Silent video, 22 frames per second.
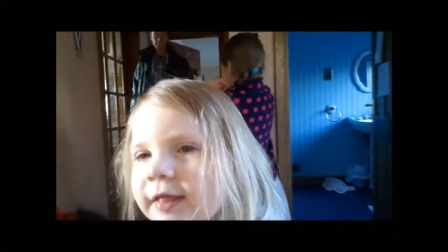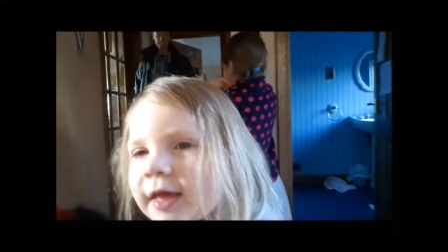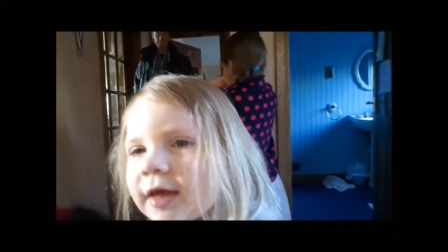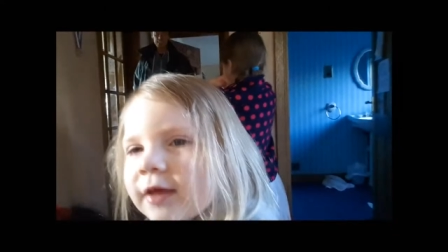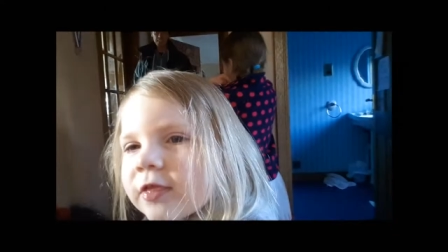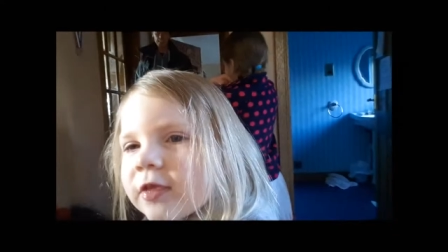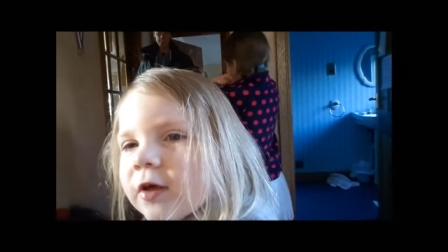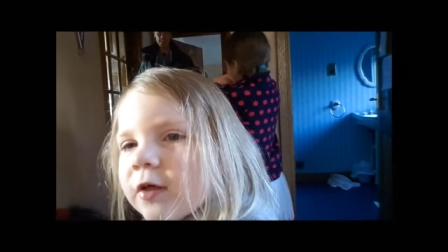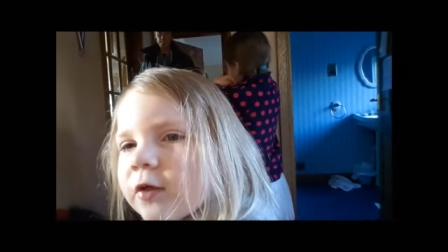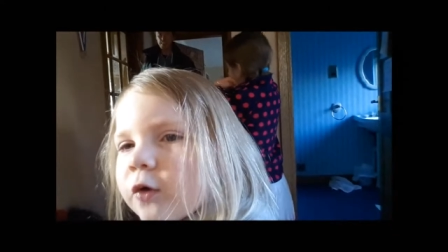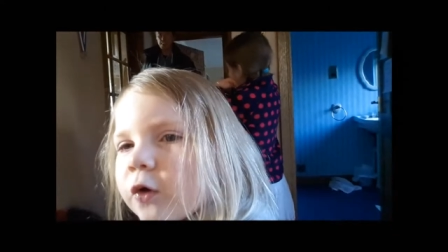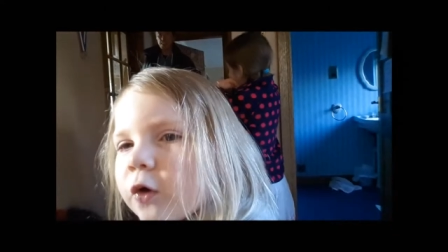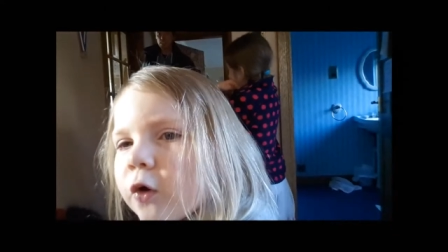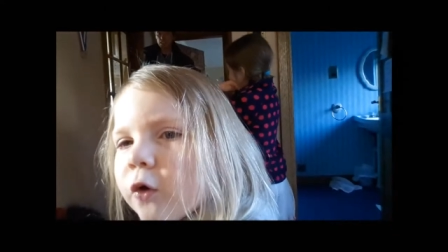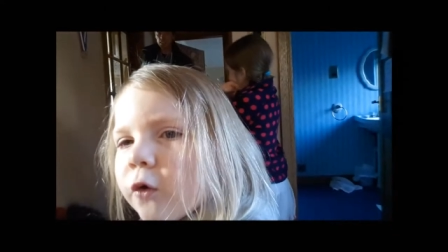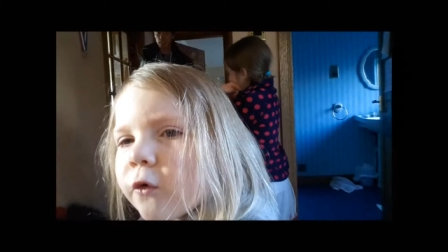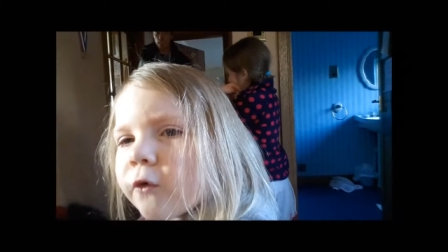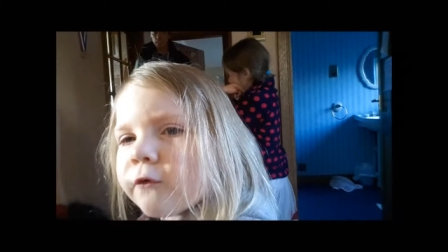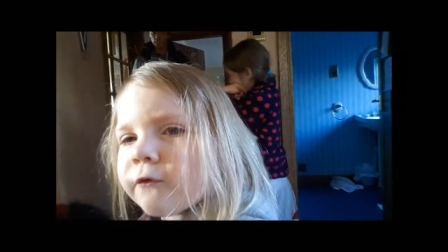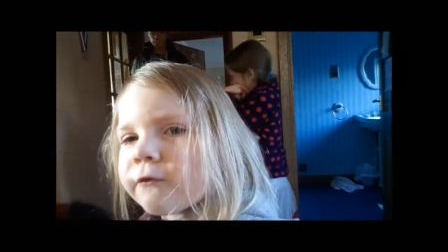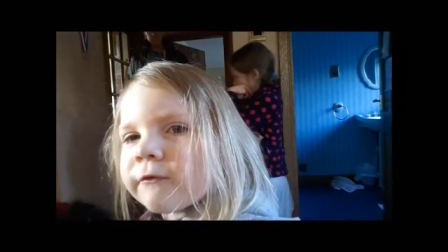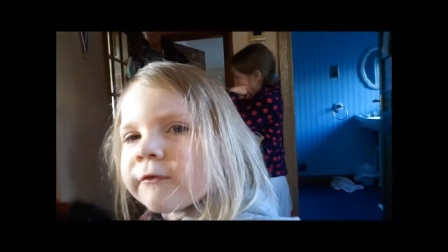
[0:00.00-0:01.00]
Can I turn
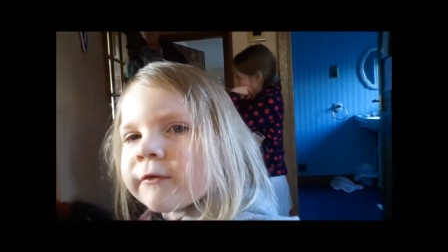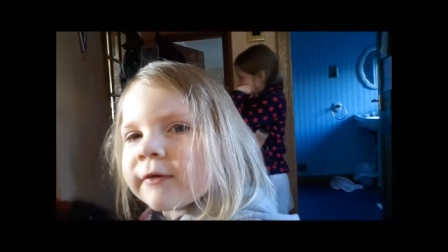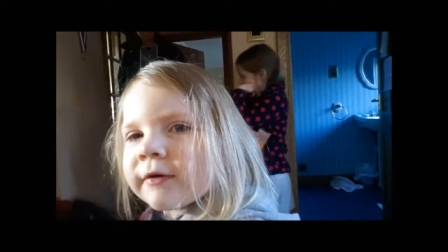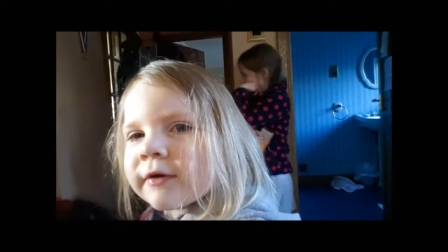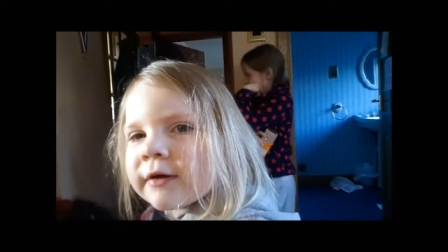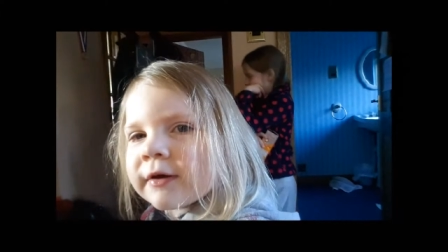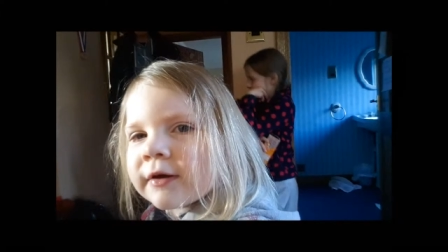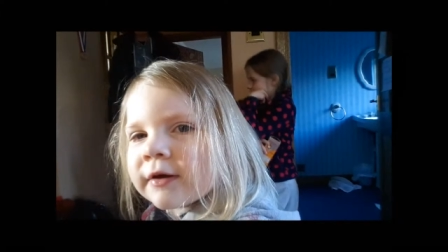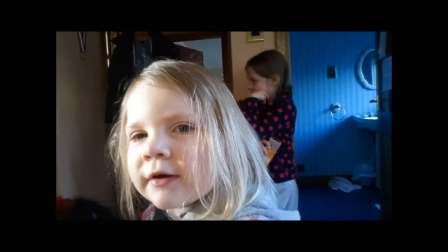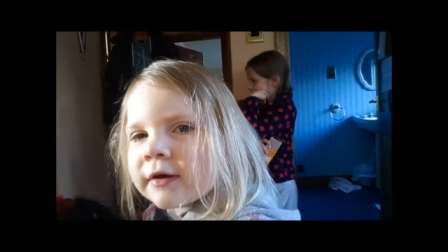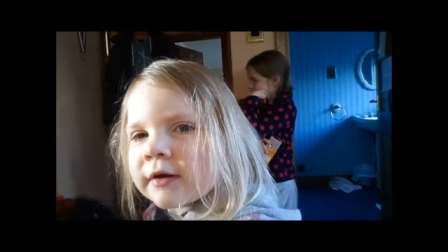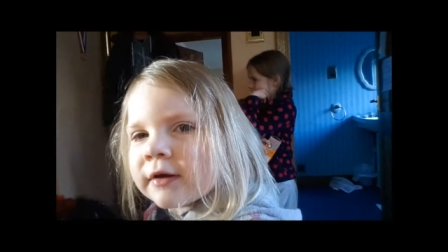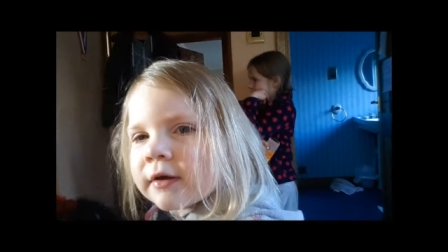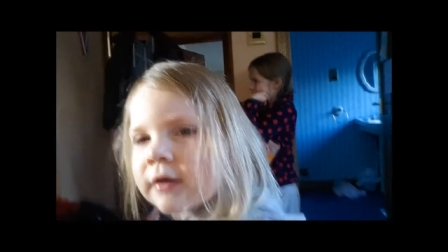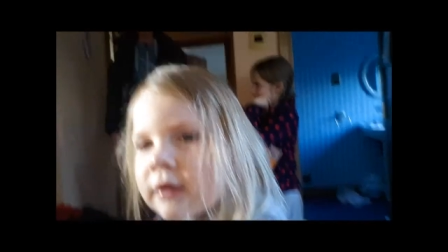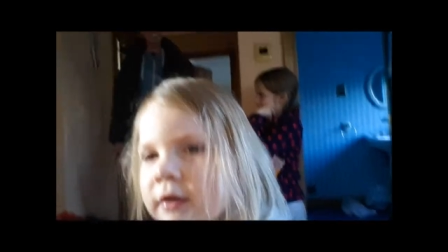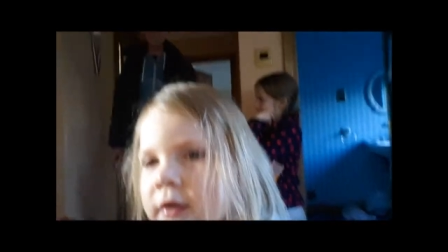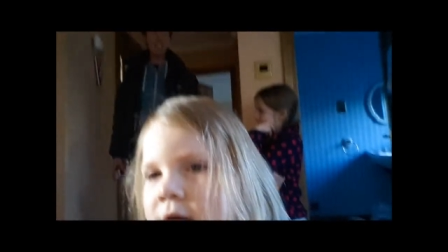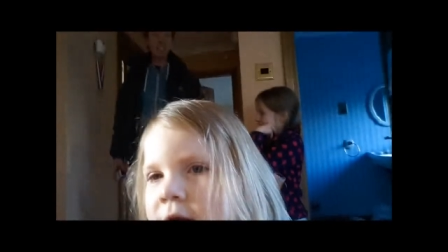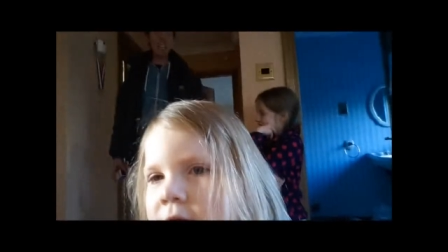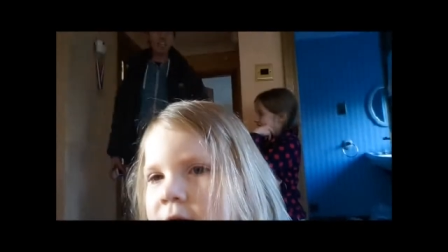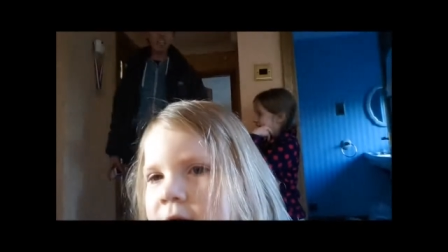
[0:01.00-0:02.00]
off? See you
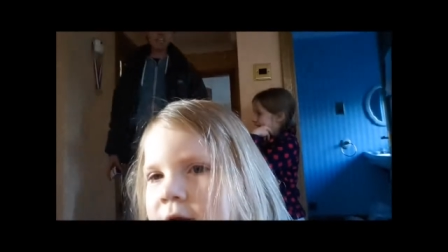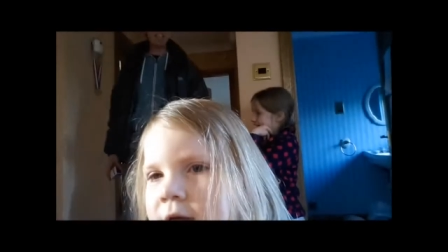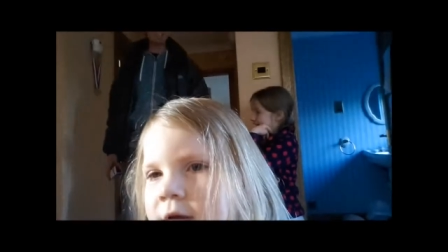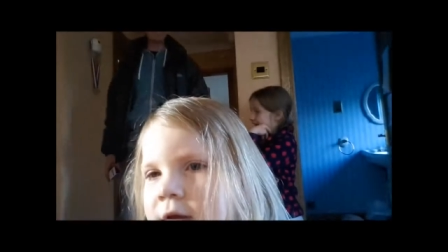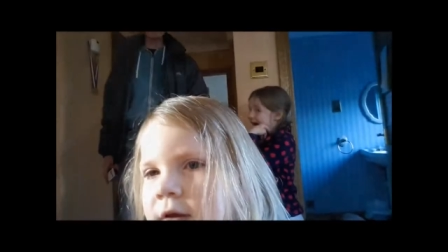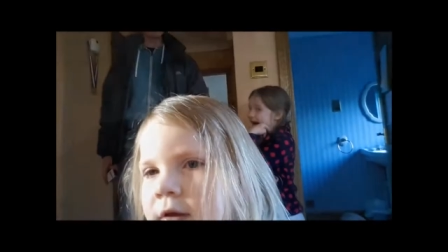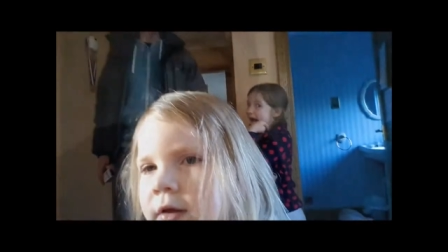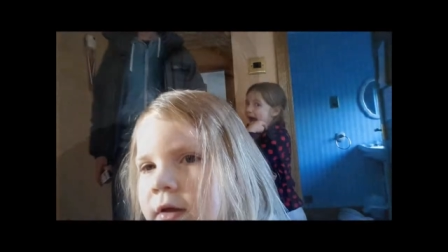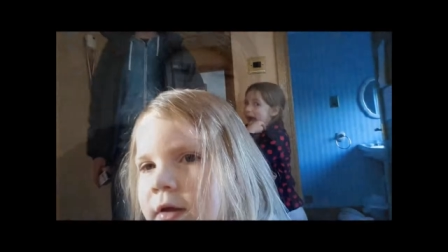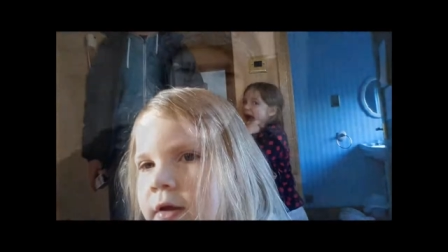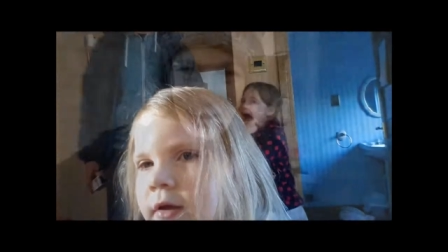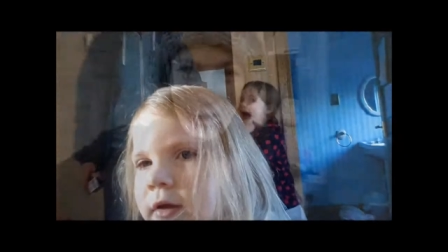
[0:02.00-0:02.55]
Sunday.